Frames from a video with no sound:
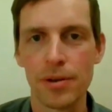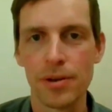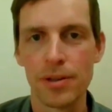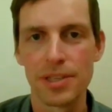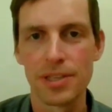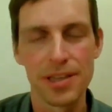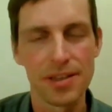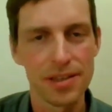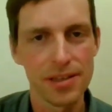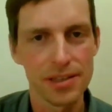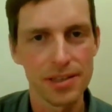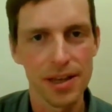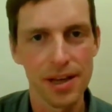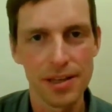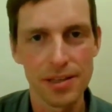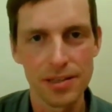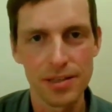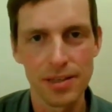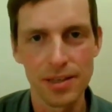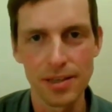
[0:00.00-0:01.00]

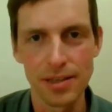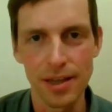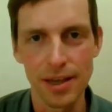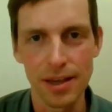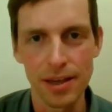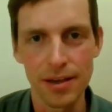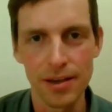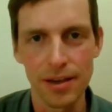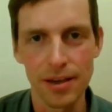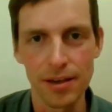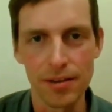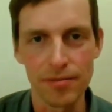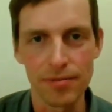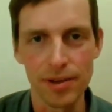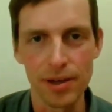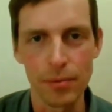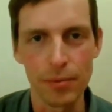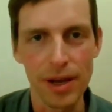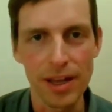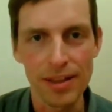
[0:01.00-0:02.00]
synthesize DNA kind of
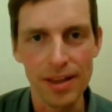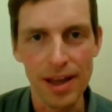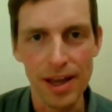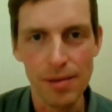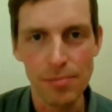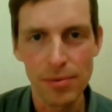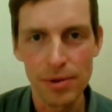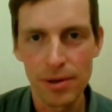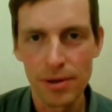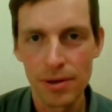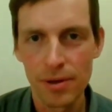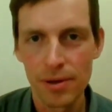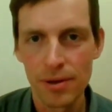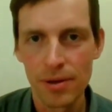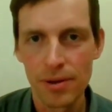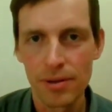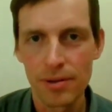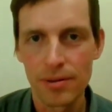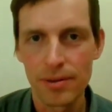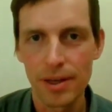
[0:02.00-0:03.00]
in a wet lab.
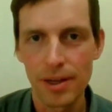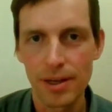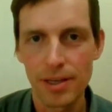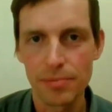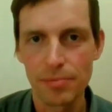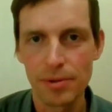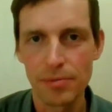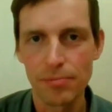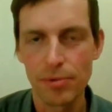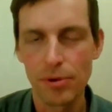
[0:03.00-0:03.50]
That has been